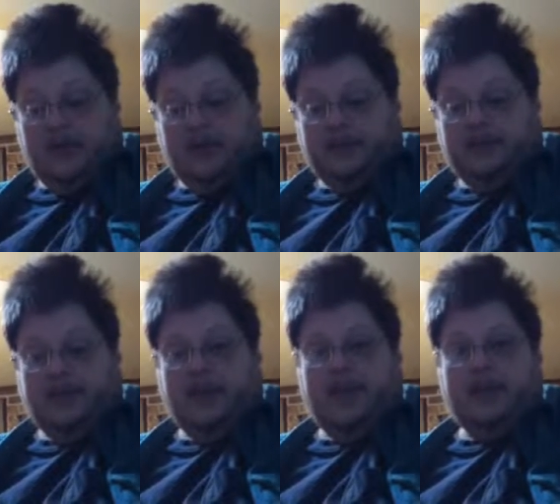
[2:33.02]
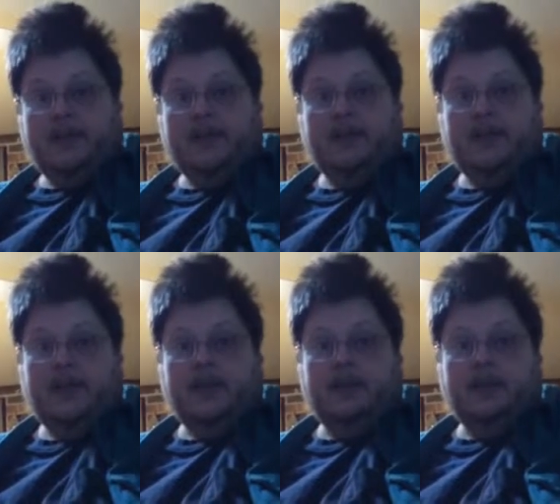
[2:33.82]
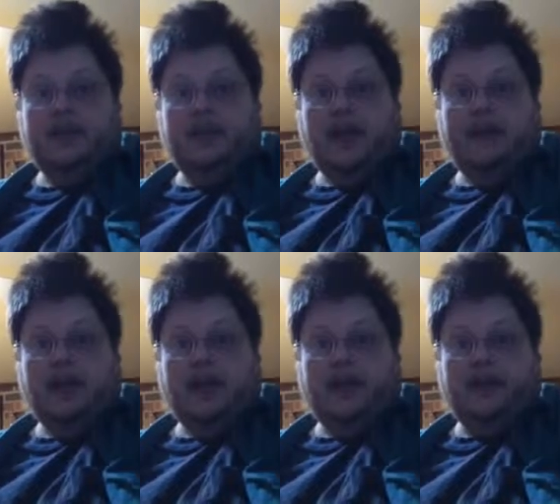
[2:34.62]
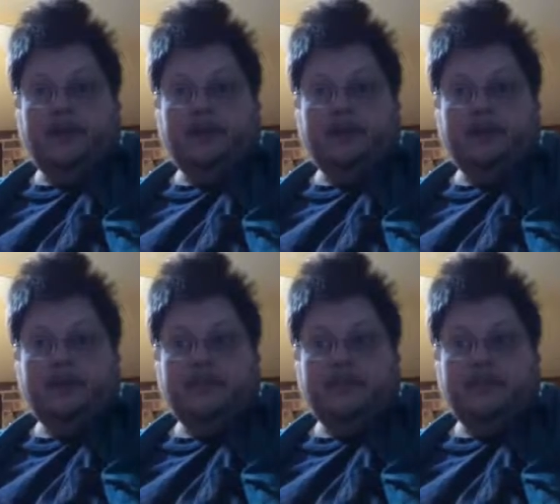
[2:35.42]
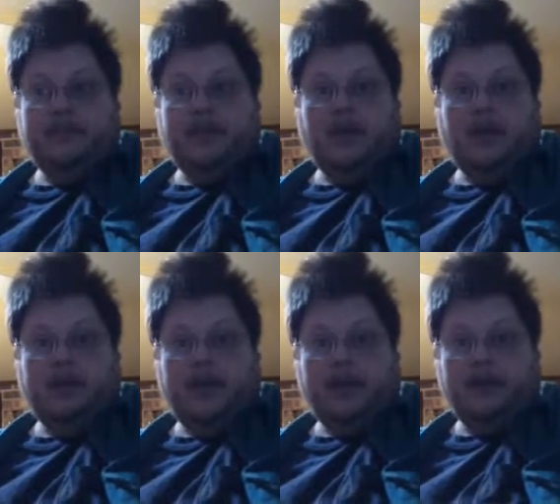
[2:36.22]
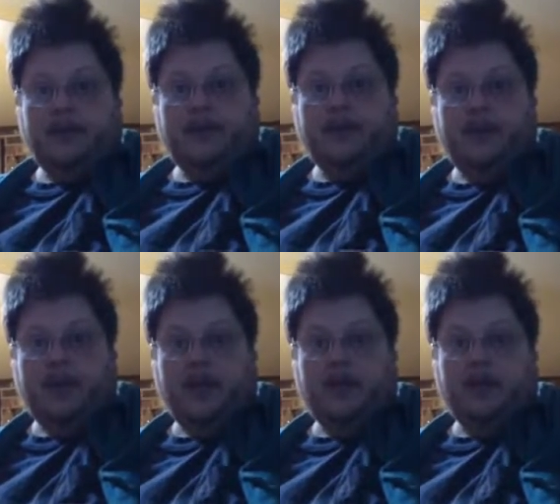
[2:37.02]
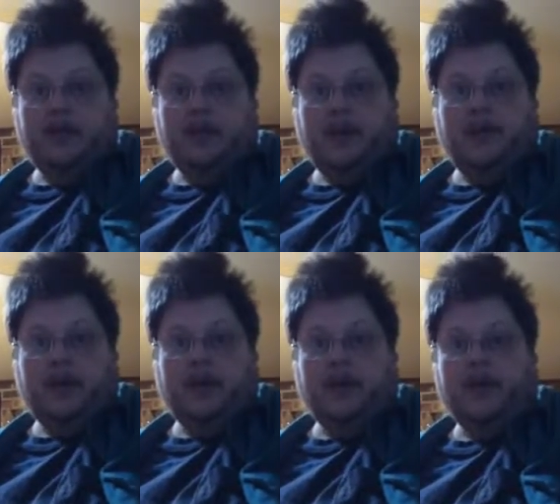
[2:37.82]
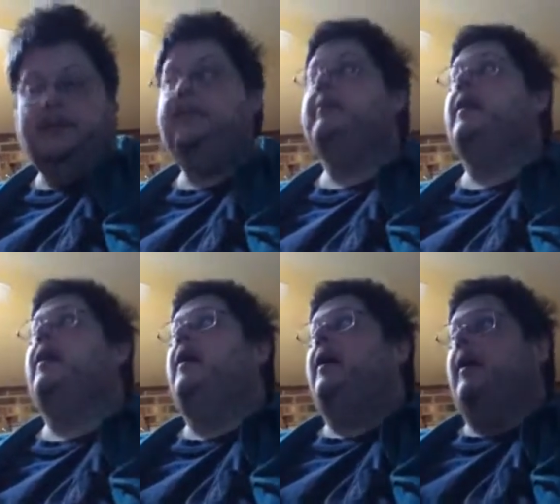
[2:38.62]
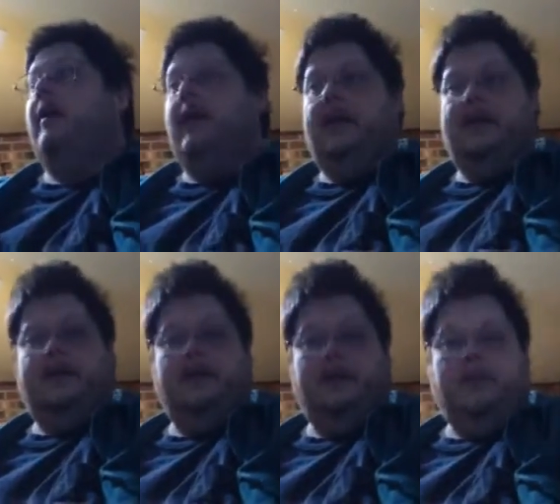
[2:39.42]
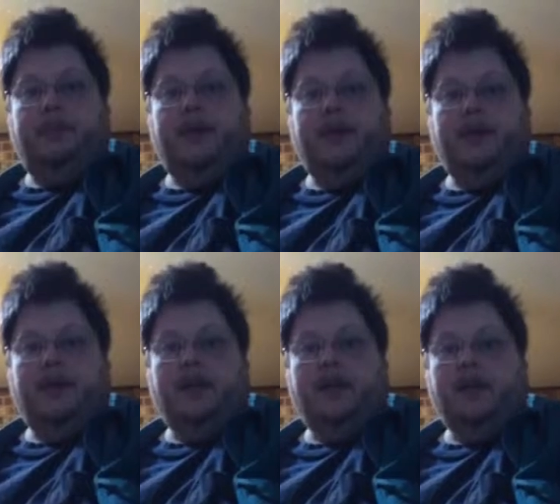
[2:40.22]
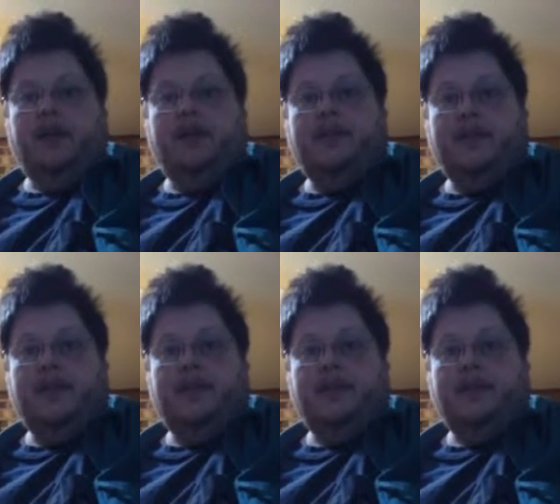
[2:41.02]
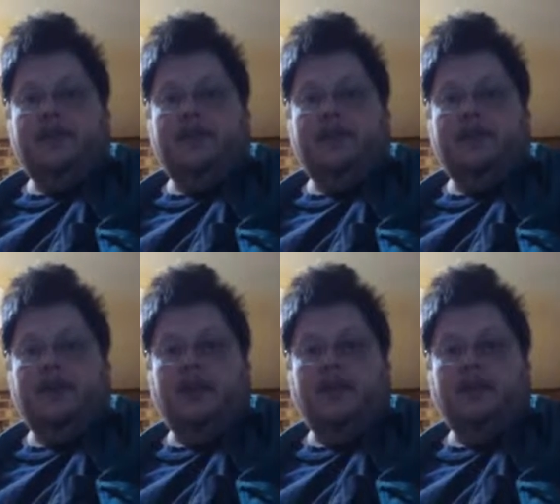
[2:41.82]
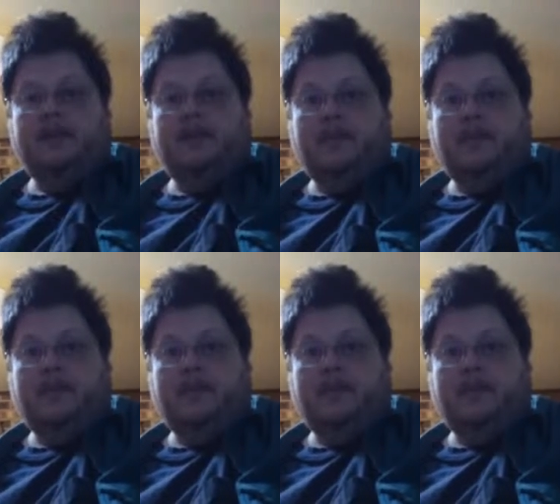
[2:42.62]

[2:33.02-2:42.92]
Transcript: I've got some leveling compound or cement, whatever they call it, to put in the seams and all.